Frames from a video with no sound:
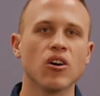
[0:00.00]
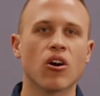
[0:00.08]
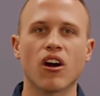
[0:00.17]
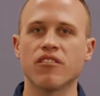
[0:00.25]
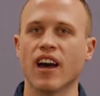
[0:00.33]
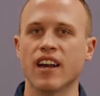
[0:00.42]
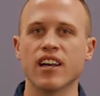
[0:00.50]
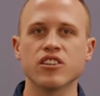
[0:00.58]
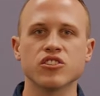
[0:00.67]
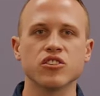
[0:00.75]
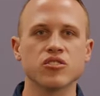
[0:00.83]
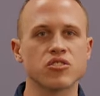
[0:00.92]
or I've had
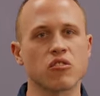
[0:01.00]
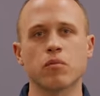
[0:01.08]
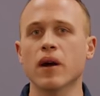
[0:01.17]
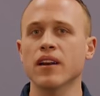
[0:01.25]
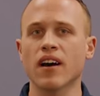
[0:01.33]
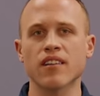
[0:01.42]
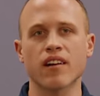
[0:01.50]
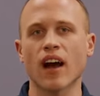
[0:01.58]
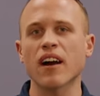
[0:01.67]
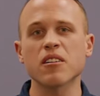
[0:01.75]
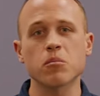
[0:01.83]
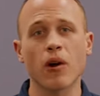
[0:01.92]
issues, or been to other
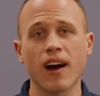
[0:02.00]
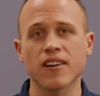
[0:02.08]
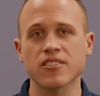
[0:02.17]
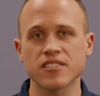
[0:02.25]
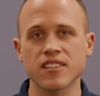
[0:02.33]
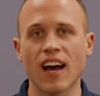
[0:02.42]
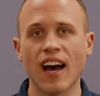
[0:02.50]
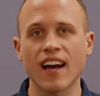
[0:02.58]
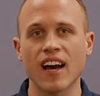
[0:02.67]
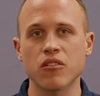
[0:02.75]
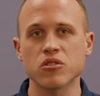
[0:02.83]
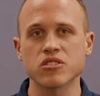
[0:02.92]
chiropractors and not
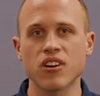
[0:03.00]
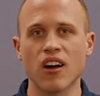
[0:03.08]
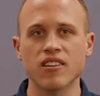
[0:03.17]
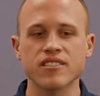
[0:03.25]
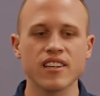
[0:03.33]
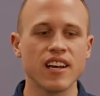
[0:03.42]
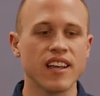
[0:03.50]
gotten results,